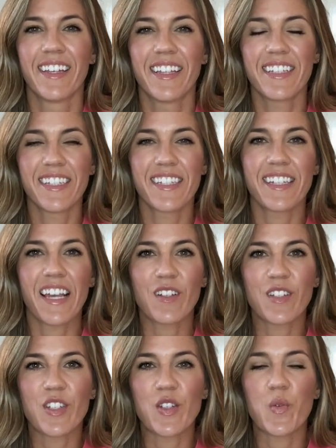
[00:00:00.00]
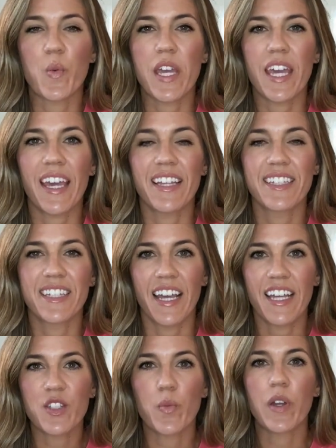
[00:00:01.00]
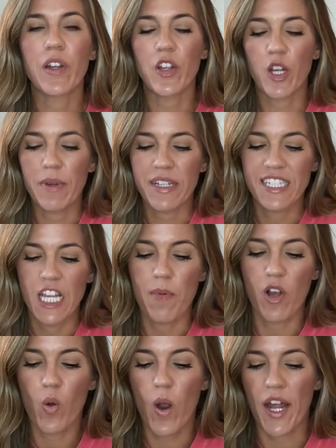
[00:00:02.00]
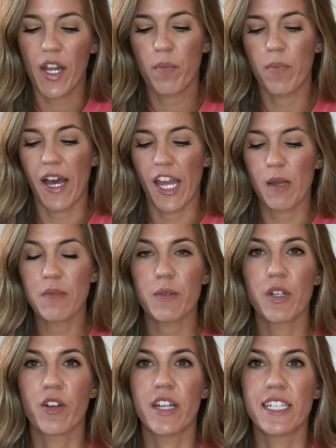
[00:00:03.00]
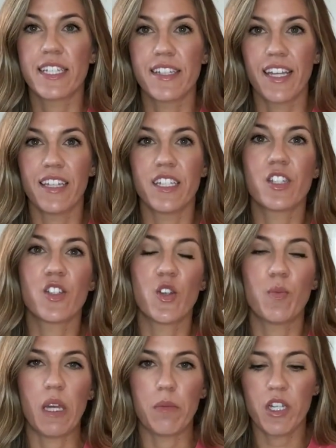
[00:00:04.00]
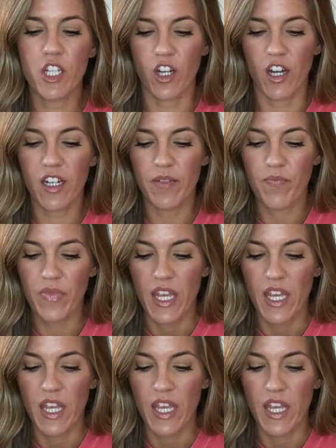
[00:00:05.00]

This is cycle two, week eight science. We're learning about some aquatic biomes. We're going to sing this to baby shark.